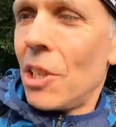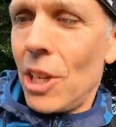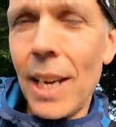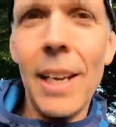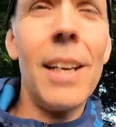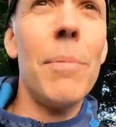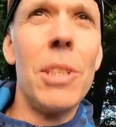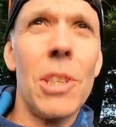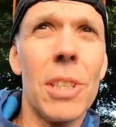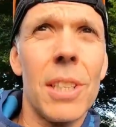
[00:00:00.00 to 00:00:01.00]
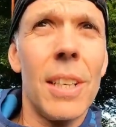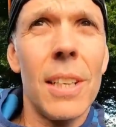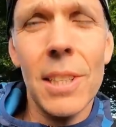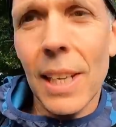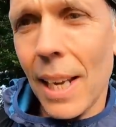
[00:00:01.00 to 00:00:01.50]
this year. Let me just
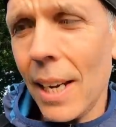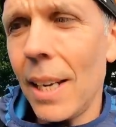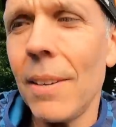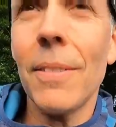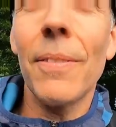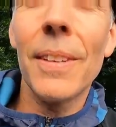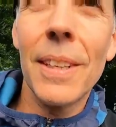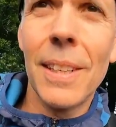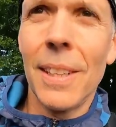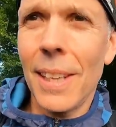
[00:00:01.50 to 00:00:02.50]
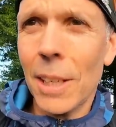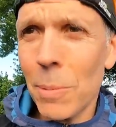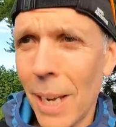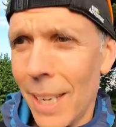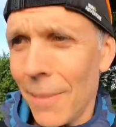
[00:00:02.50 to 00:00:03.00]
uh, scan in.
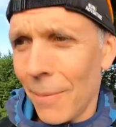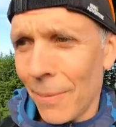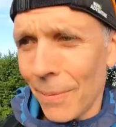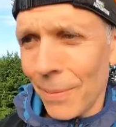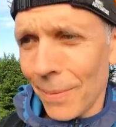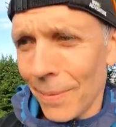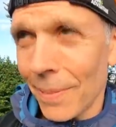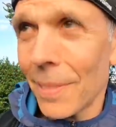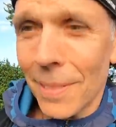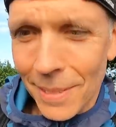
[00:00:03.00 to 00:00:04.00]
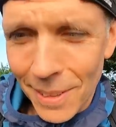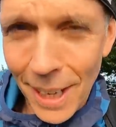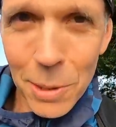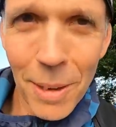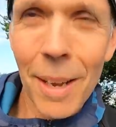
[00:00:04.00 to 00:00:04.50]
Thanks, mate. Have a good
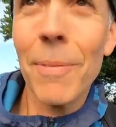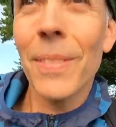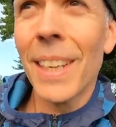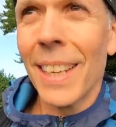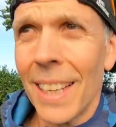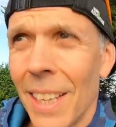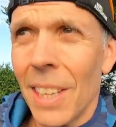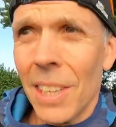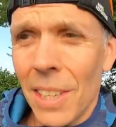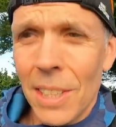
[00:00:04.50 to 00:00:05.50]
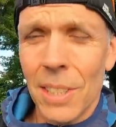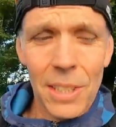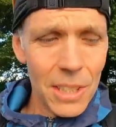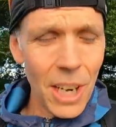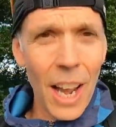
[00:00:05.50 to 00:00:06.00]
one. Thanks, man.
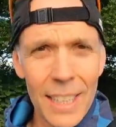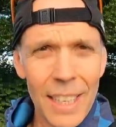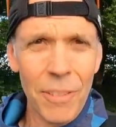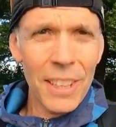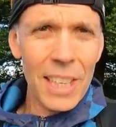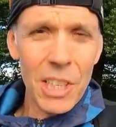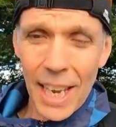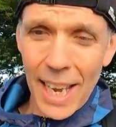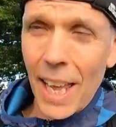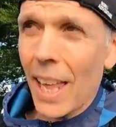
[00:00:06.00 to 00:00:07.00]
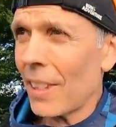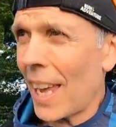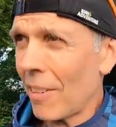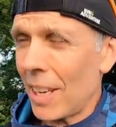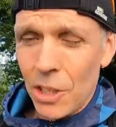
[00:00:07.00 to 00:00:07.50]
Slightly different this year.
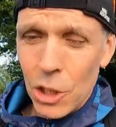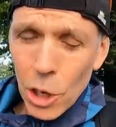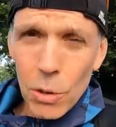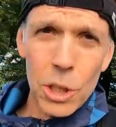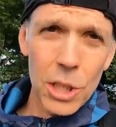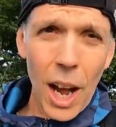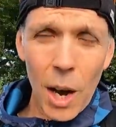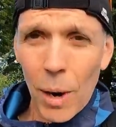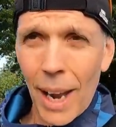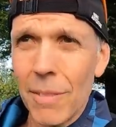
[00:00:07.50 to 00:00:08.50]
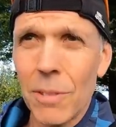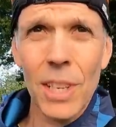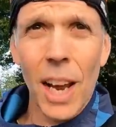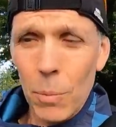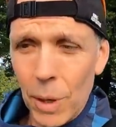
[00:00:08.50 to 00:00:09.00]
There is two start
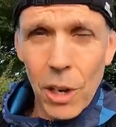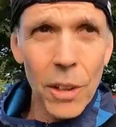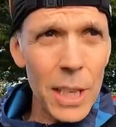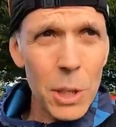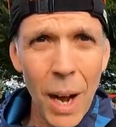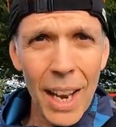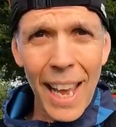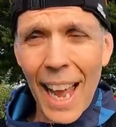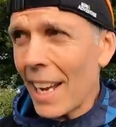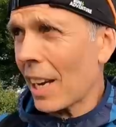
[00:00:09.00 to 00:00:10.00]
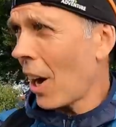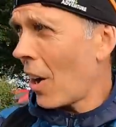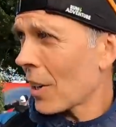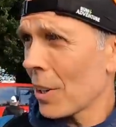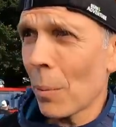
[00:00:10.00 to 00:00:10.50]
waves. So we've got this one, eight
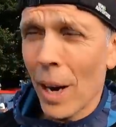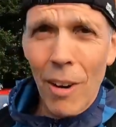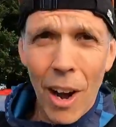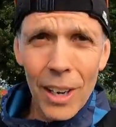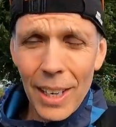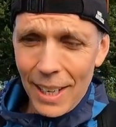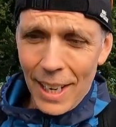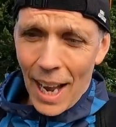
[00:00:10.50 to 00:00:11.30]
o'clock that we're on,